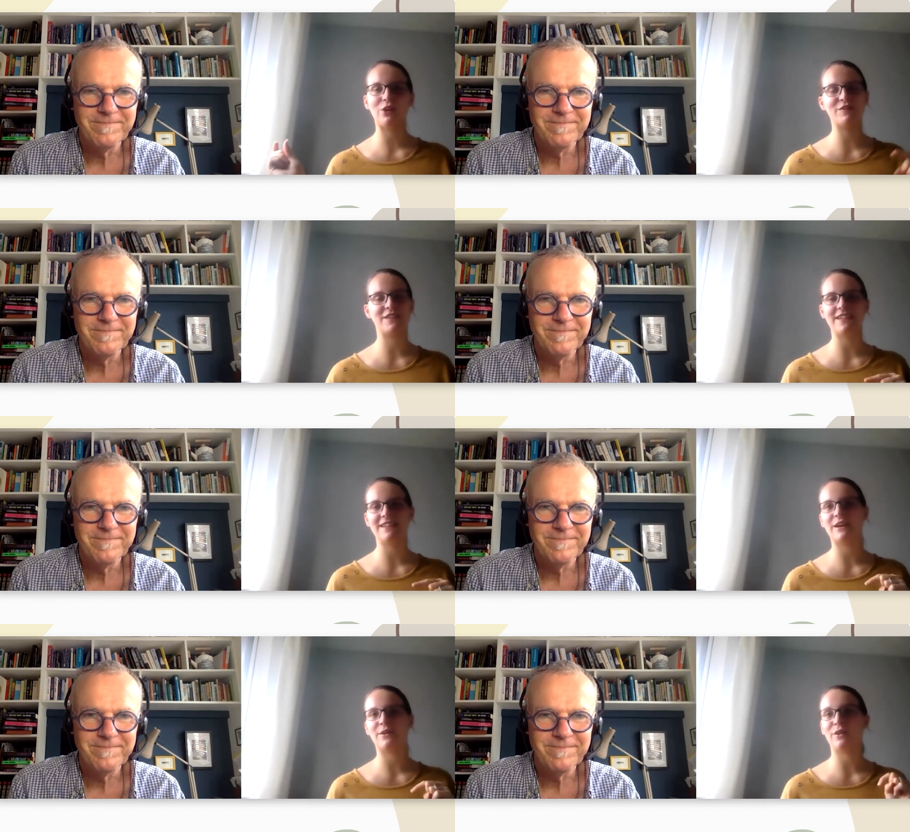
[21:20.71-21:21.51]
Speaker 1: of the
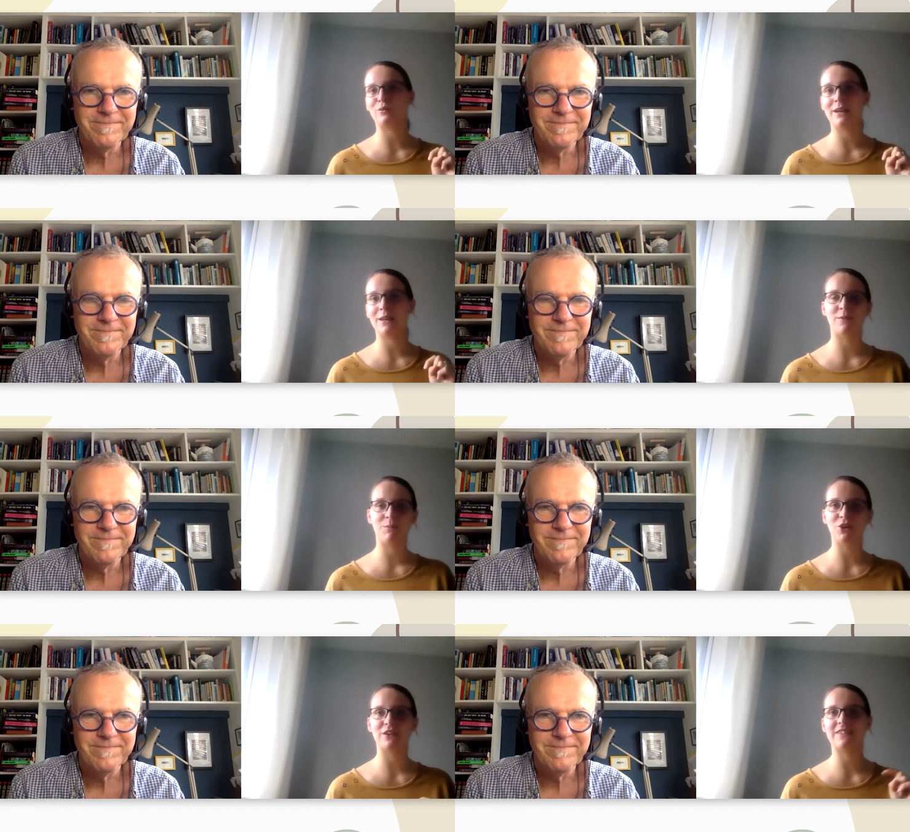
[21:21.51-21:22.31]
details of
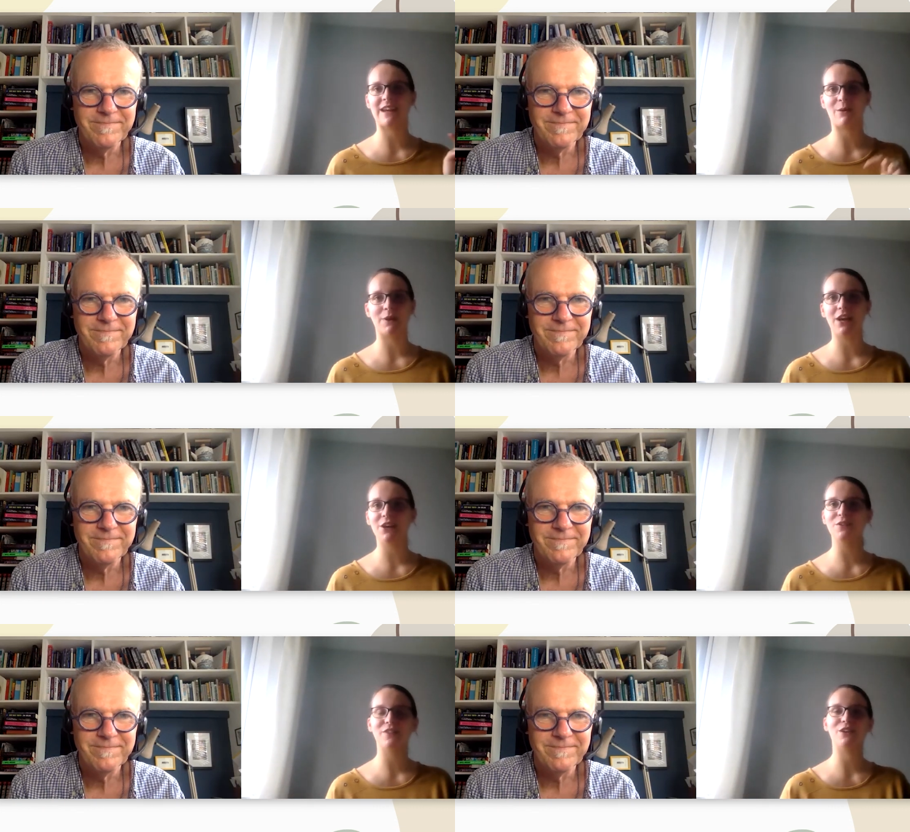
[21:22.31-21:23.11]
William's books down
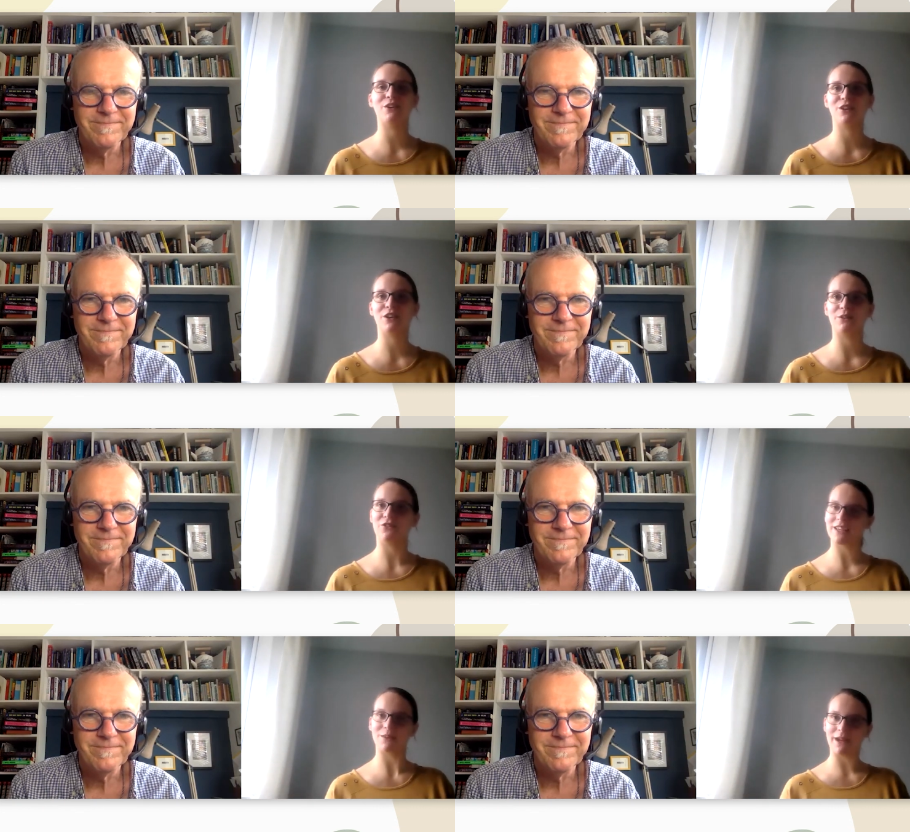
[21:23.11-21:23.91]
below so you can go
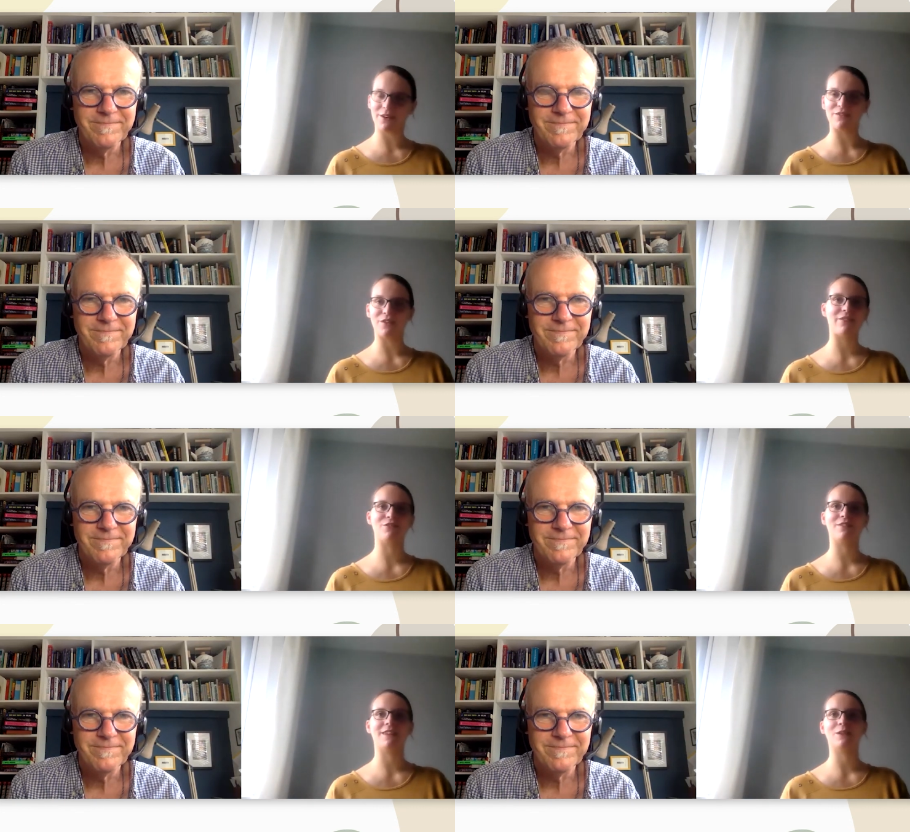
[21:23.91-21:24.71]
and check them out if you
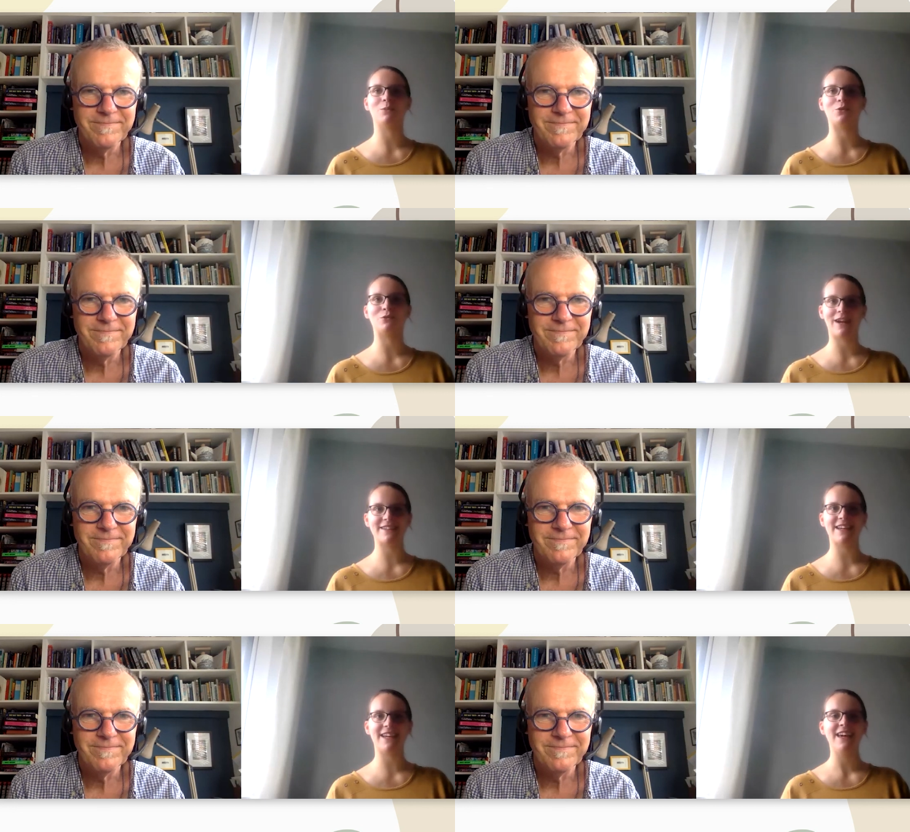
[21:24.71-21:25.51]
haven't read them
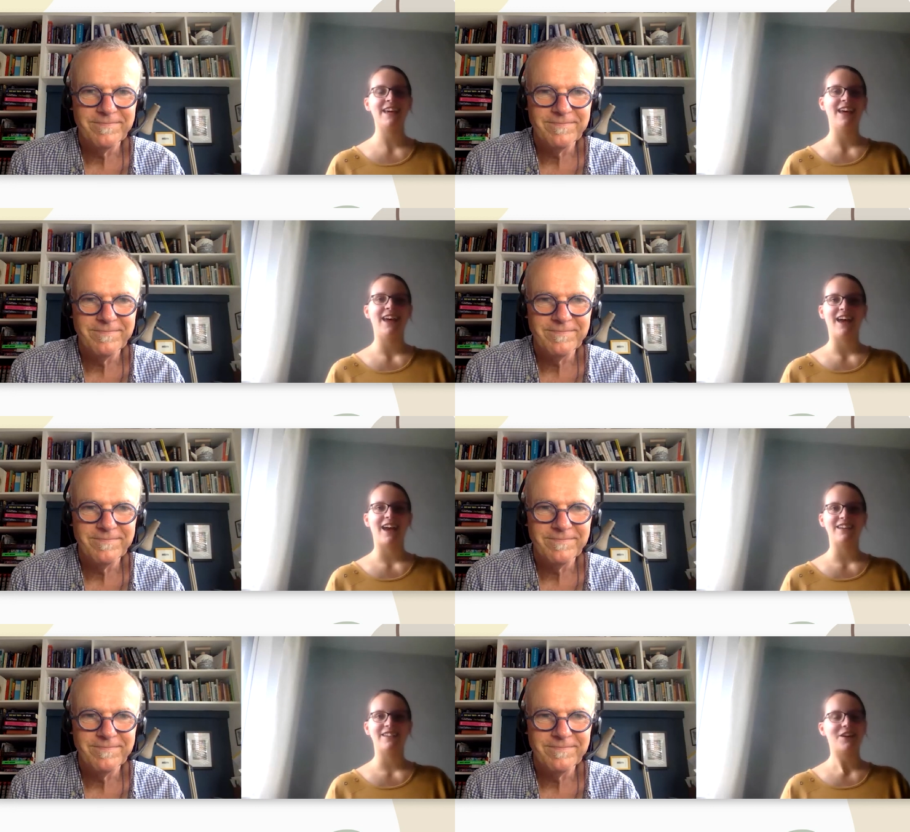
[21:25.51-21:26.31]
already.
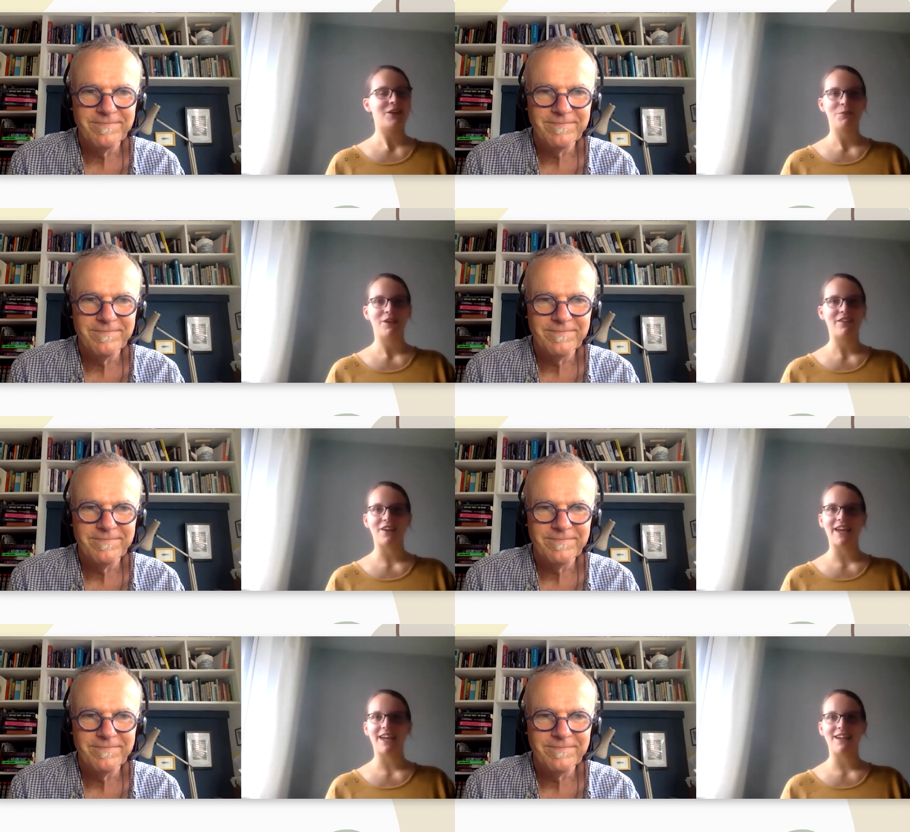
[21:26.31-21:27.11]
And I hope you
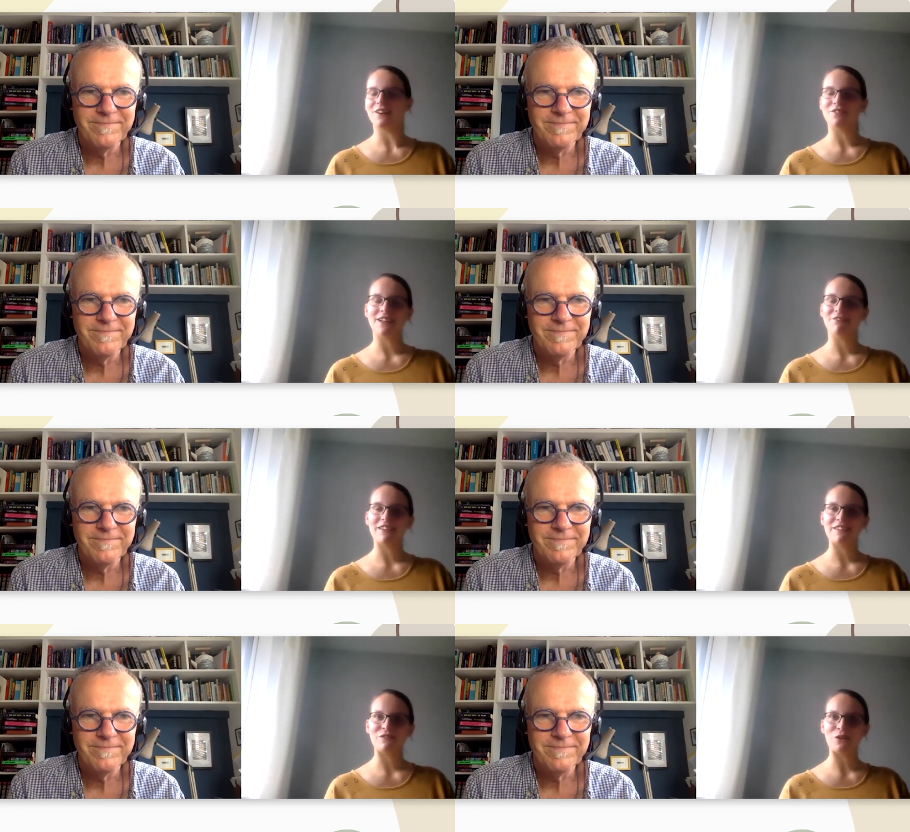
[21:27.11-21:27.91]
have a lovely
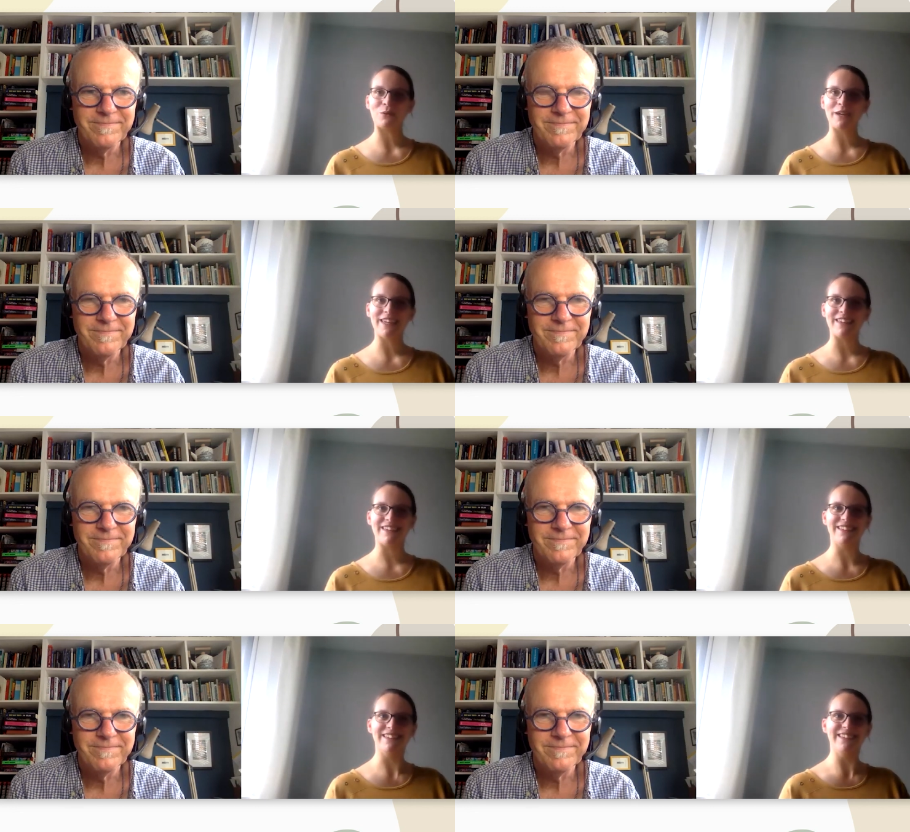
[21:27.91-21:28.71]
rest of your
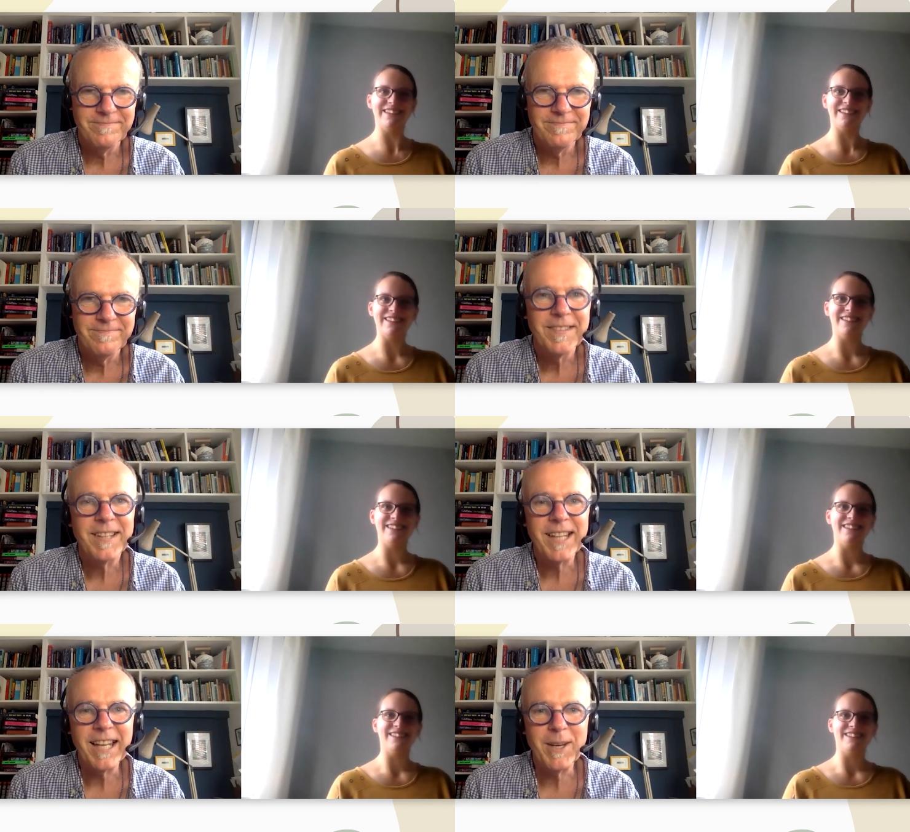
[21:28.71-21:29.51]
week.
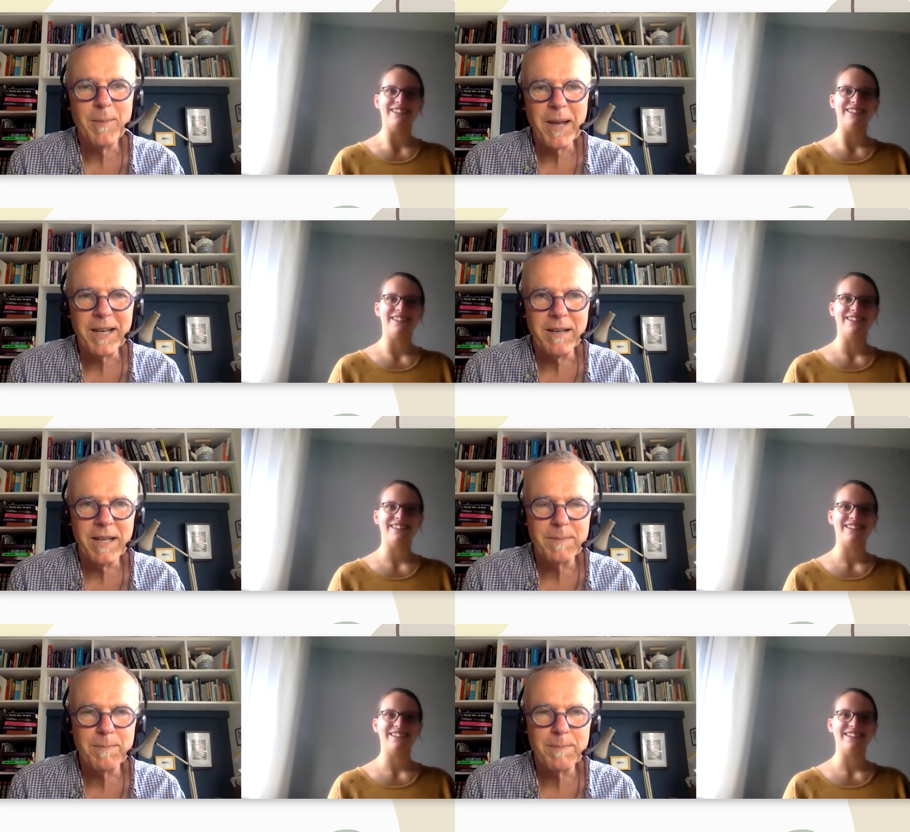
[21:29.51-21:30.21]
Speaker 2: Thank you, Becca. It's